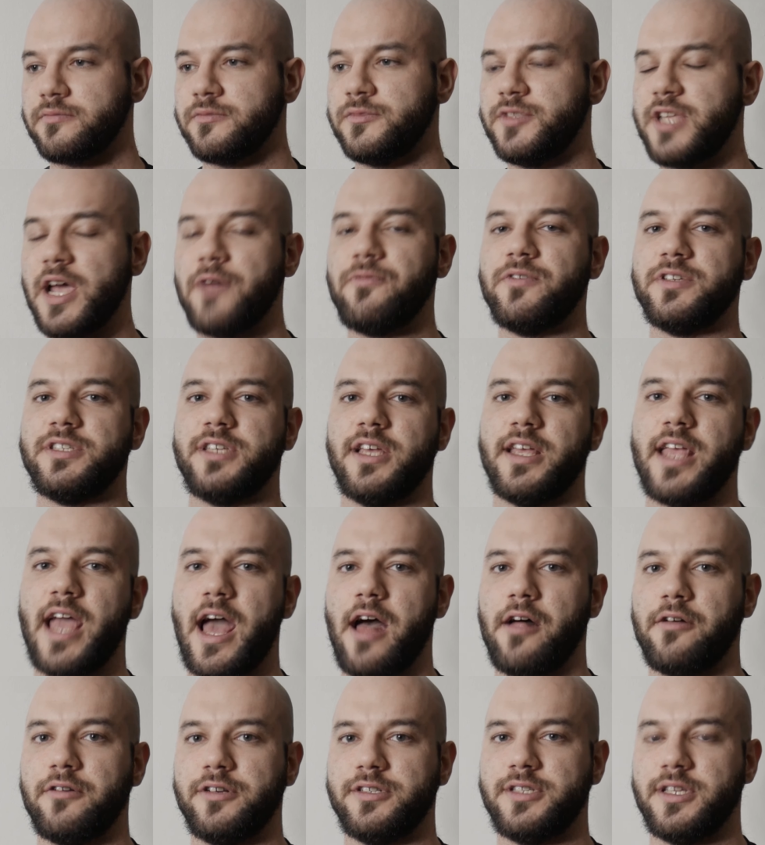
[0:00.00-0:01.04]
deficit
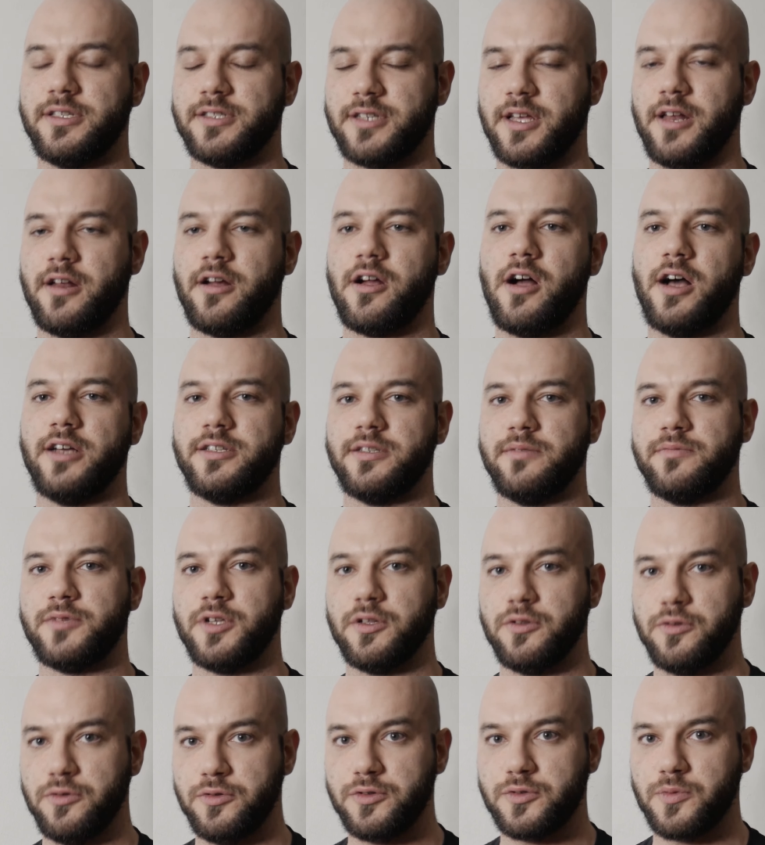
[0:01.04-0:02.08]
calories that's going to cause them
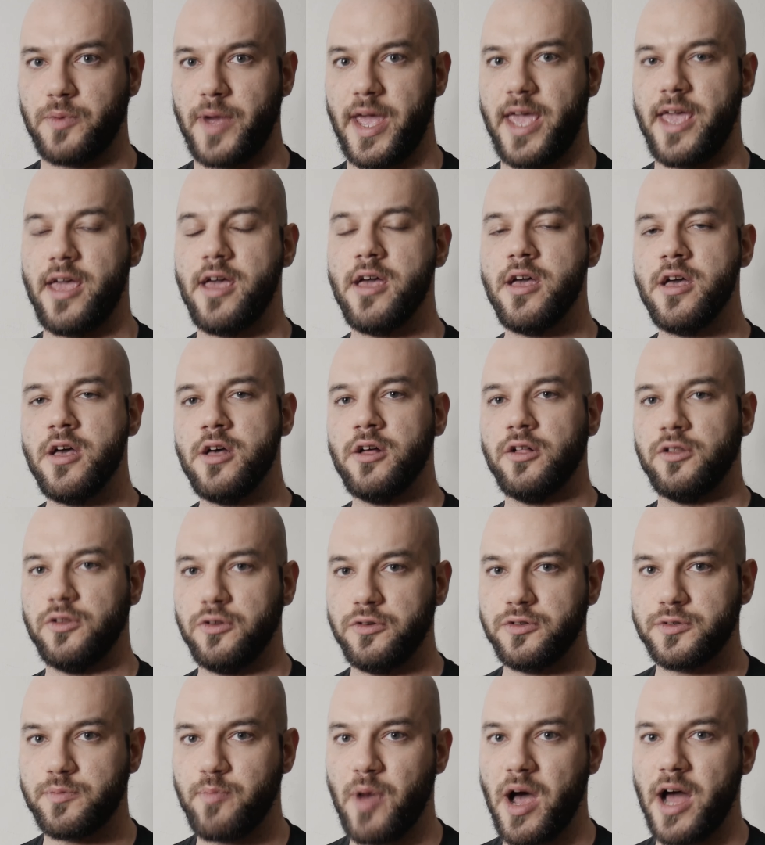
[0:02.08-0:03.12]
to lose weight,
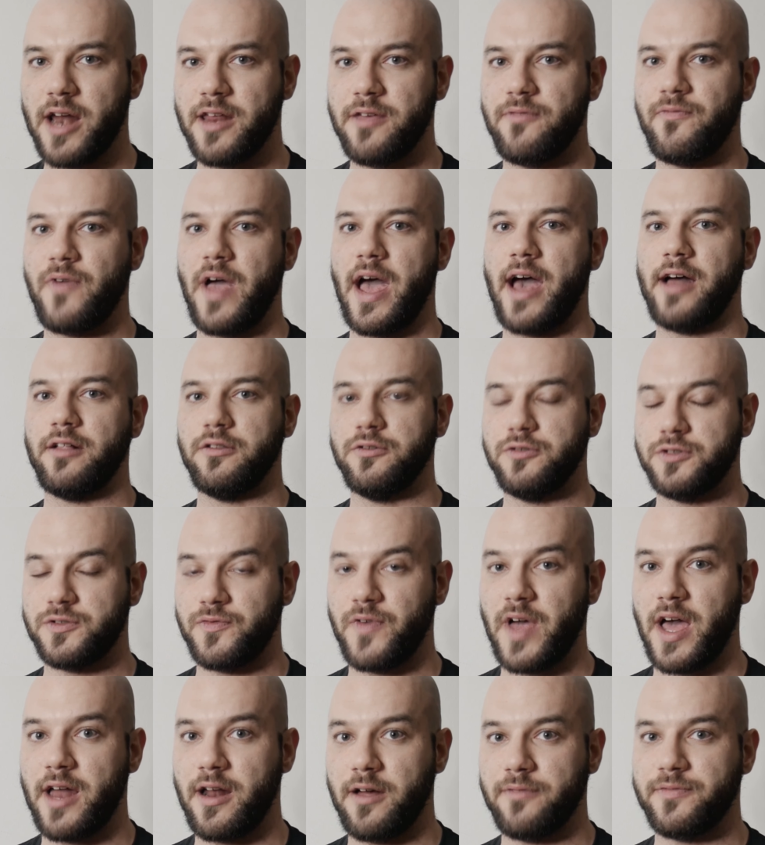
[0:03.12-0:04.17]
lose body fat, lose
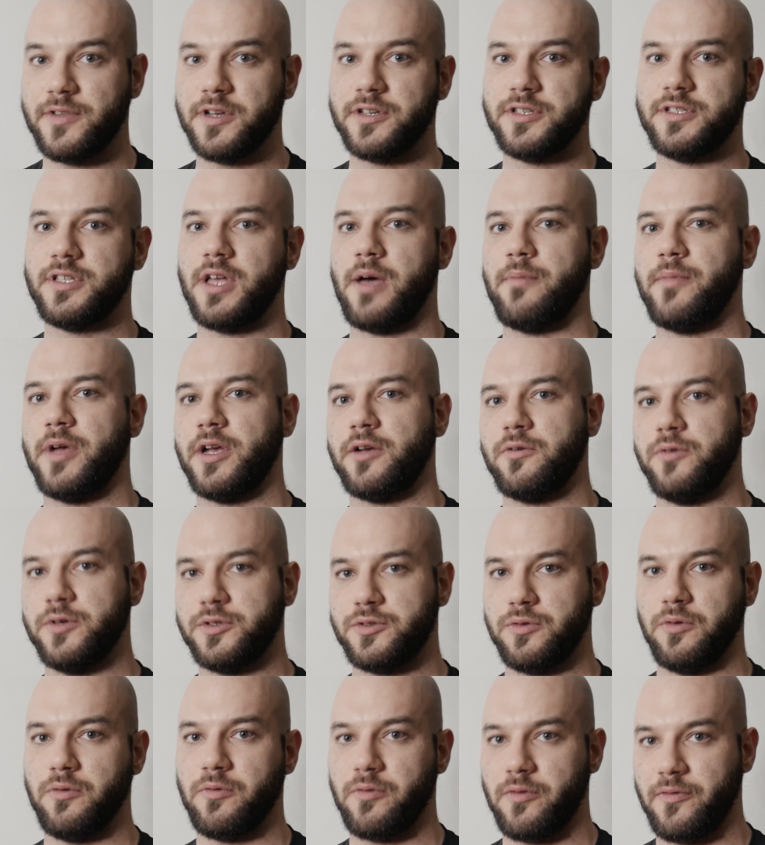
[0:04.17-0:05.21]
fat off their stomach,
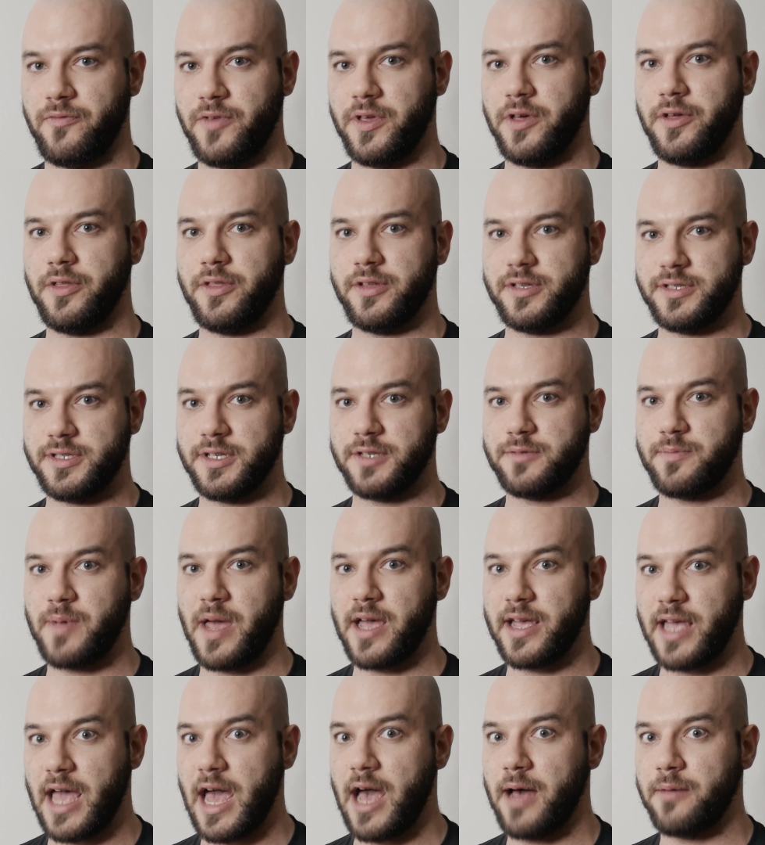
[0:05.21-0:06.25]
which will reveal the six
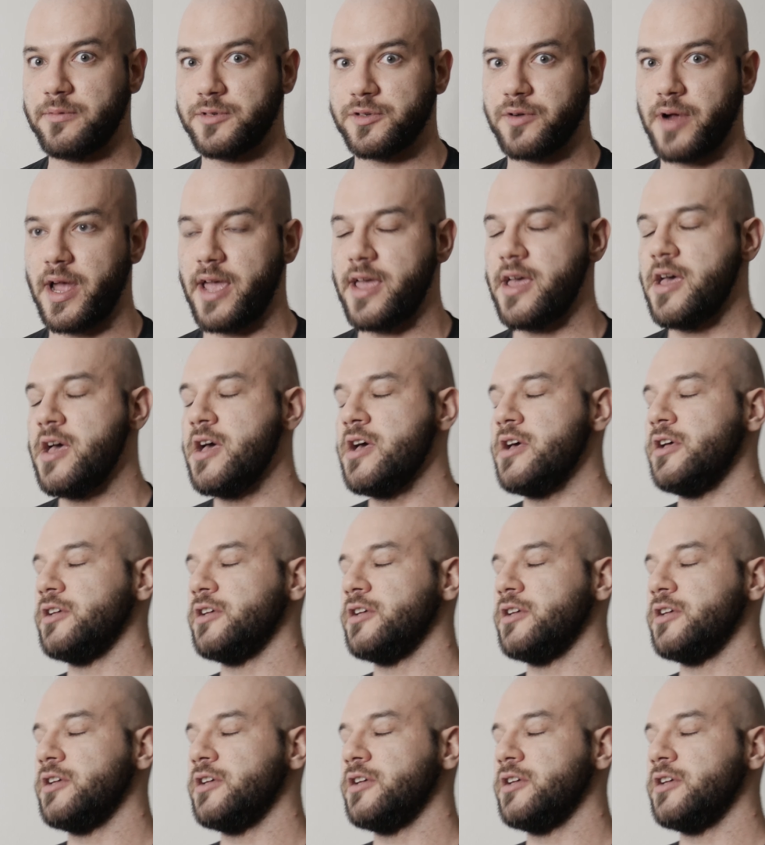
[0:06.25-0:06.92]
pack abs, right?